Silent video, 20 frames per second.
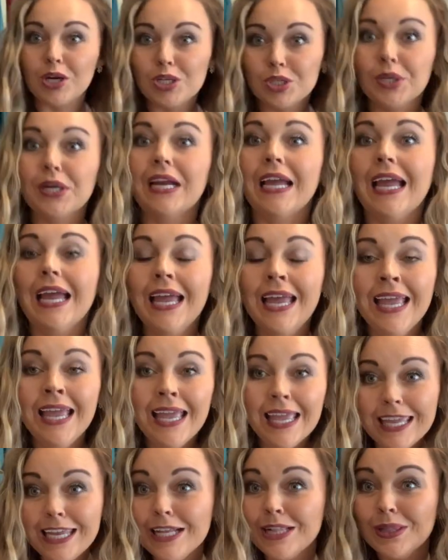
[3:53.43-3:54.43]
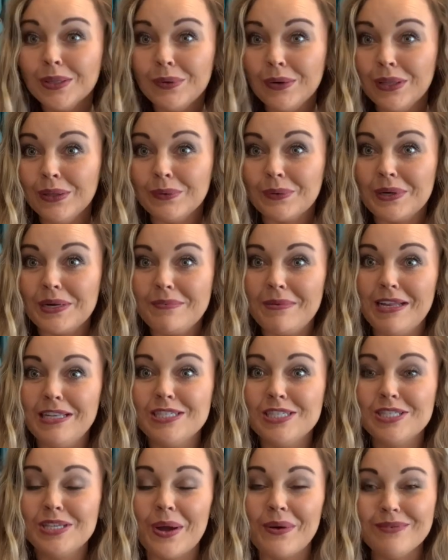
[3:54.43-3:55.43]
tree, including the ornaments.
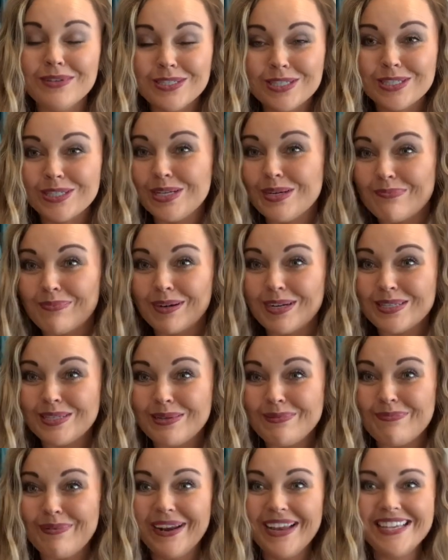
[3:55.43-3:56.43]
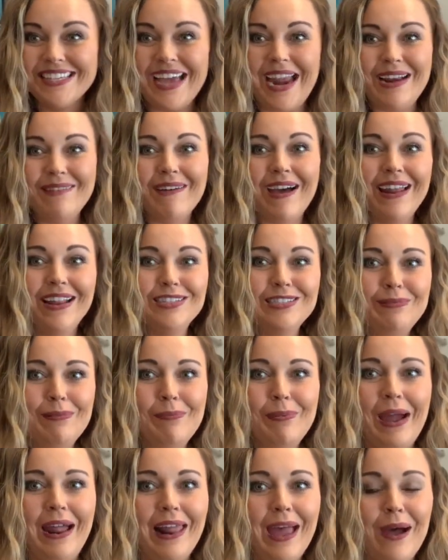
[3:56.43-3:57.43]
So I was super, super excited about it. Super
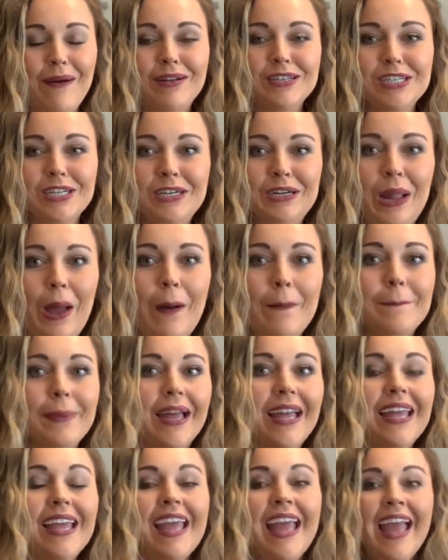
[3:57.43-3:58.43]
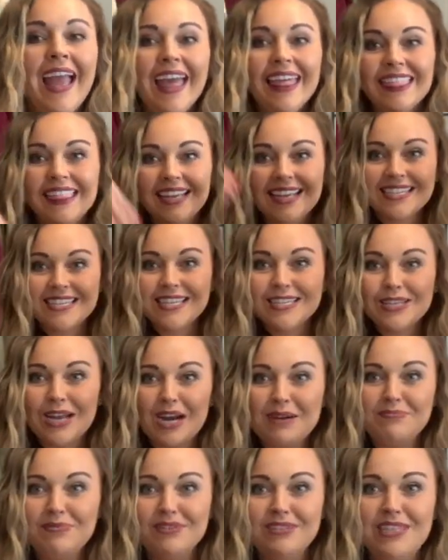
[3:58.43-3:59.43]
proud of how it turned out. But this is our
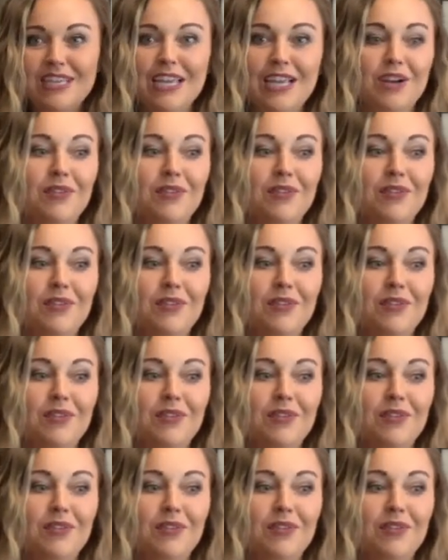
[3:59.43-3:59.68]
boutique